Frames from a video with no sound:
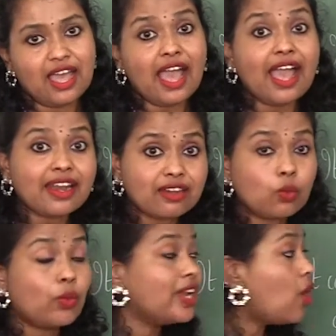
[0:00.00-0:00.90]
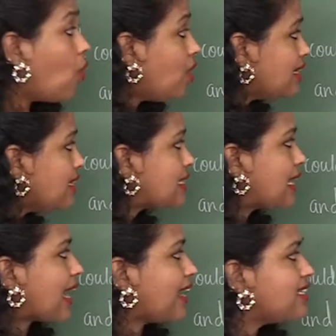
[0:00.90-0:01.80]
And when all these
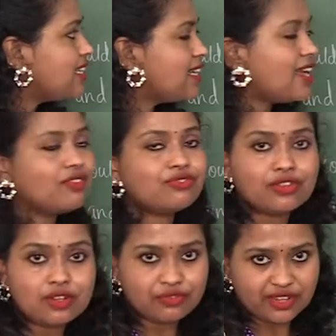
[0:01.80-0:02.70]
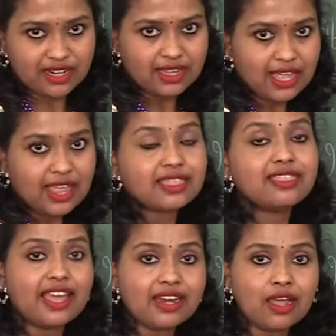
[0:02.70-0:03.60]
criteria fulfill,
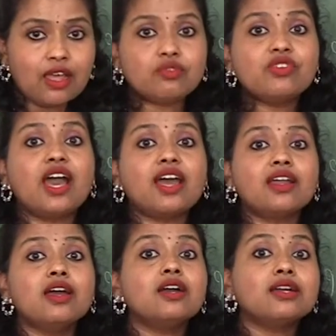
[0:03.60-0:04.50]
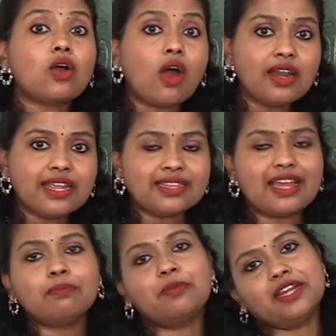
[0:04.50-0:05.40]
then we are calling
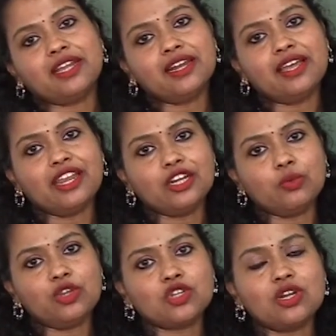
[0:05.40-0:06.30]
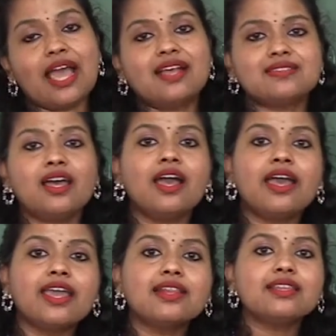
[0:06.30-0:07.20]
that particular individual as
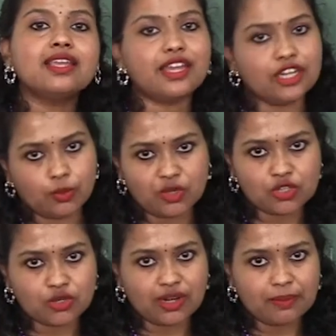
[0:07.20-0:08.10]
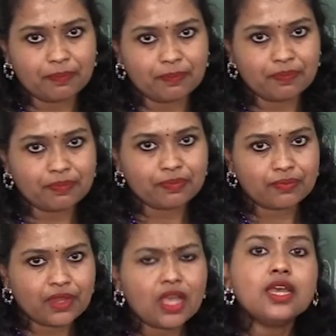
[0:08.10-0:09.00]
a healthy individual.
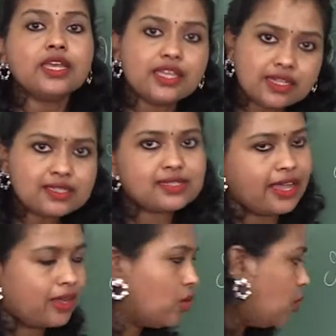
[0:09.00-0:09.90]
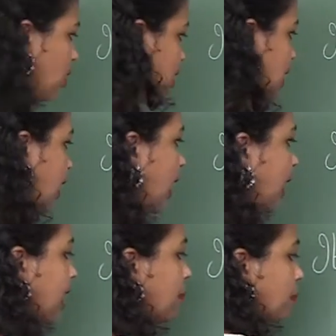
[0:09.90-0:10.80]
Years ago,
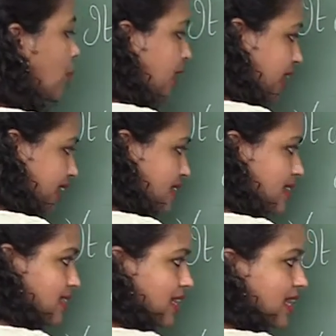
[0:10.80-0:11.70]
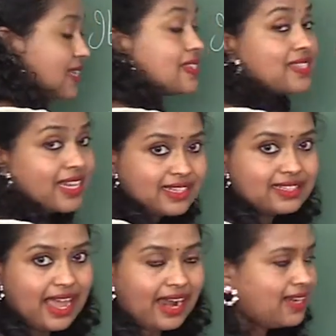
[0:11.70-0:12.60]
Hippocrates
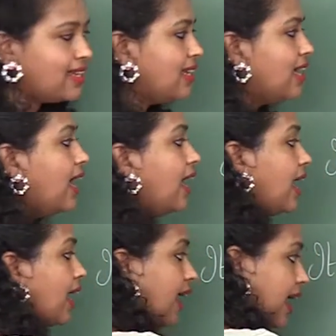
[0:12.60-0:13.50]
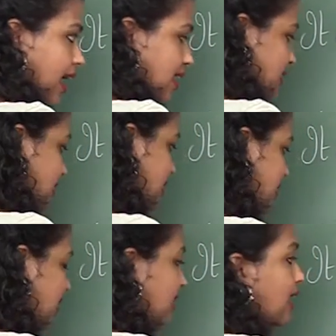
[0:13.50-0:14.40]
said that
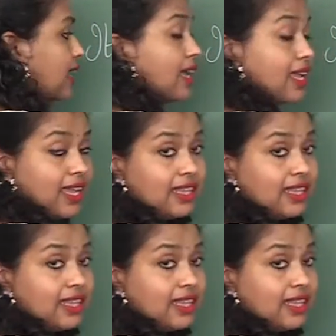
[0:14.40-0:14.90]
health,